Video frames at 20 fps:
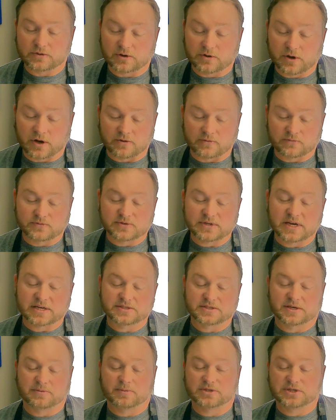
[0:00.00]
of
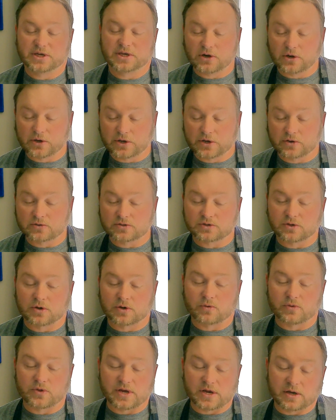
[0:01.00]
Testing Materials,
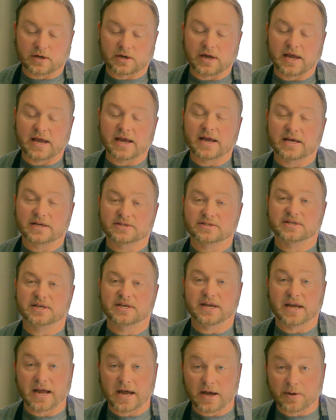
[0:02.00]
or the
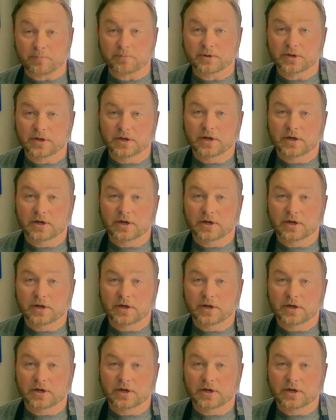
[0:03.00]
ASTM,